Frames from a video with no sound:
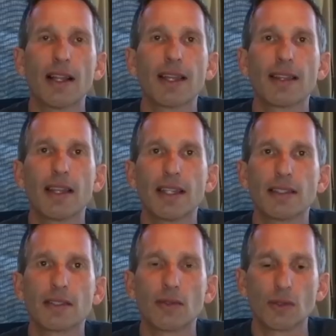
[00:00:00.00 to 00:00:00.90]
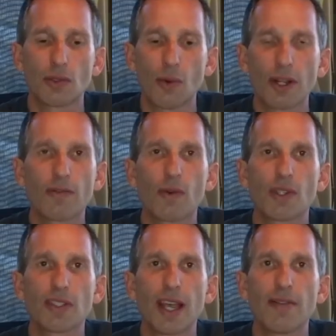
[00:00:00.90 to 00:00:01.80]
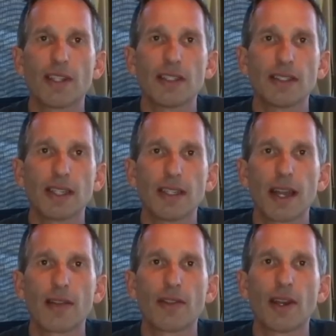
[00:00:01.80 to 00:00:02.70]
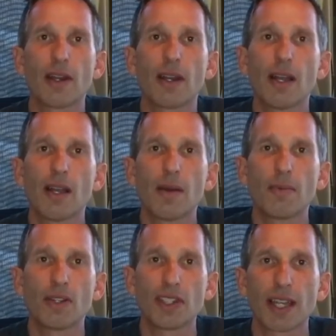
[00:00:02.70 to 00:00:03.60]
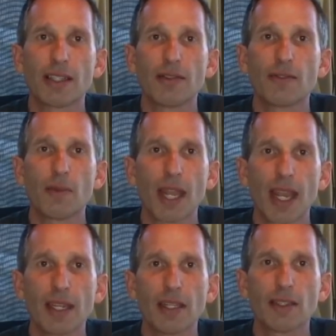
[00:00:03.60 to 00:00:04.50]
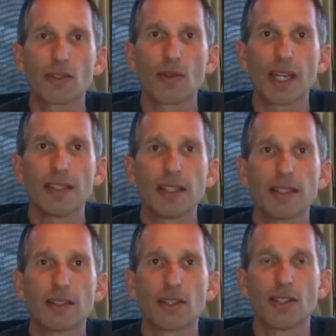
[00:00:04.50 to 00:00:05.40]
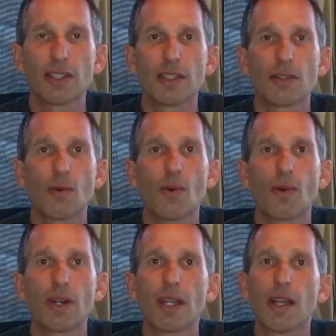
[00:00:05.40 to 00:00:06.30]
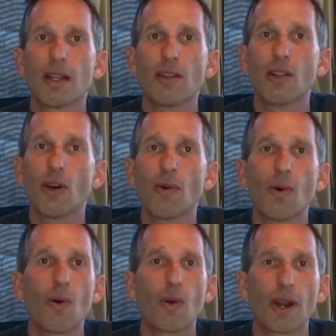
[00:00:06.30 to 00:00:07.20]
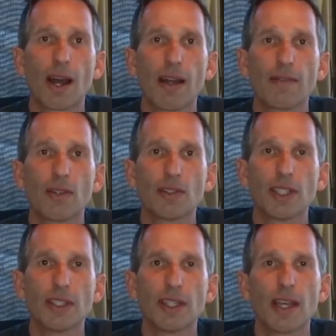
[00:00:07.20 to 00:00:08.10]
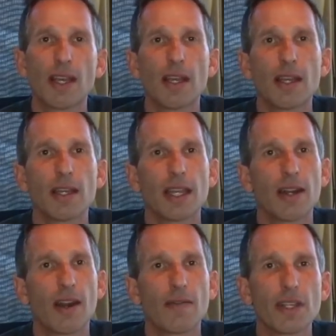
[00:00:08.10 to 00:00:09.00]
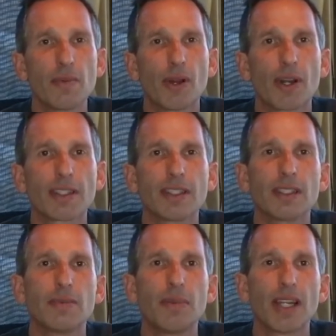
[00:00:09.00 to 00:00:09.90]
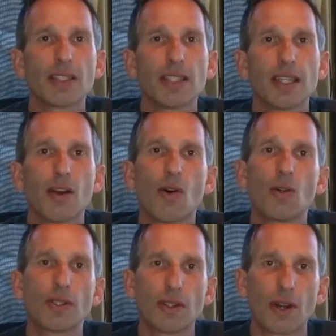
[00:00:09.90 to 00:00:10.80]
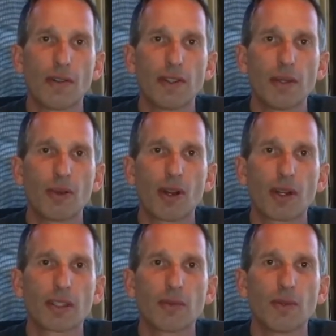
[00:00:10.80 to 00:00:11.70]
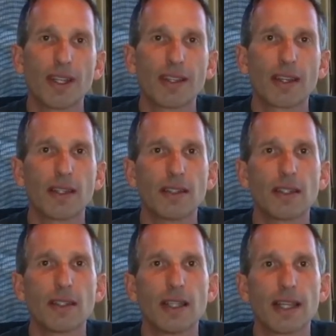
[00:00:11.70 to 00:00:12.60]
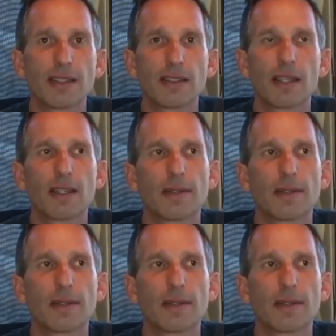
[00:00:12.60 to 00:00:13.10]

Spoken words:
like that it's 24/7 sitting out there protecting from any crazy surges or low or high voltage. In RV parks, especially older RV parks with a little less